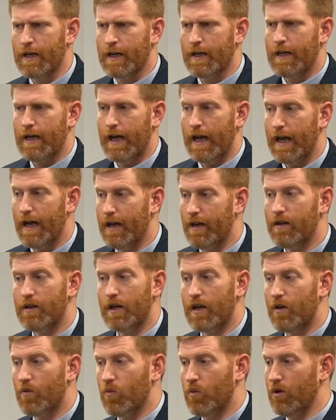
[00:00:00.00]
and
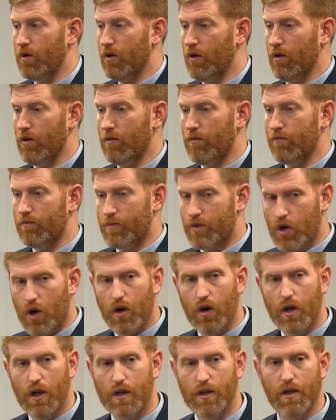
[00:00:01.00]
it will
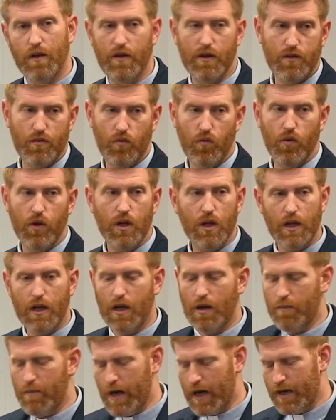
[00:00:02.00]
turn into this really
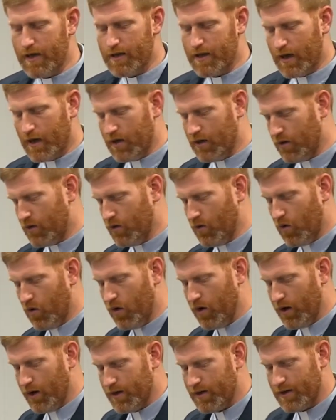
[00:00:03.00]
amazing and
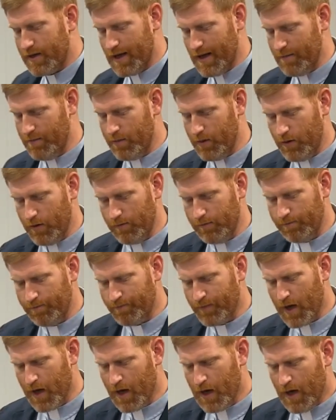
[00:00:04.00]
glorious temple.
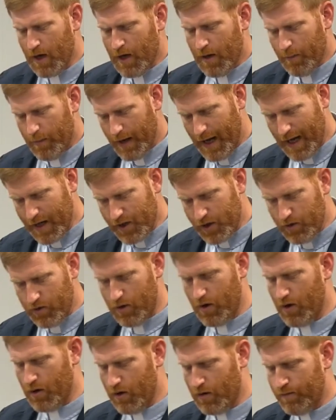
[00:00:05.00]
But as you
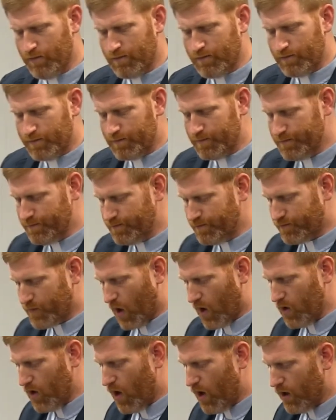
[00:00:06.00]
know,
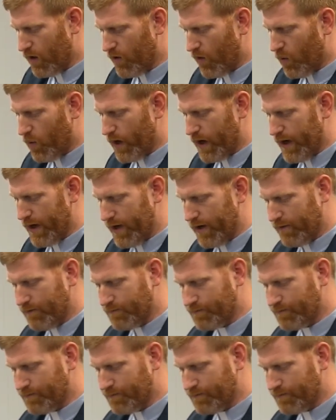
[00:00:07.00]
along the way,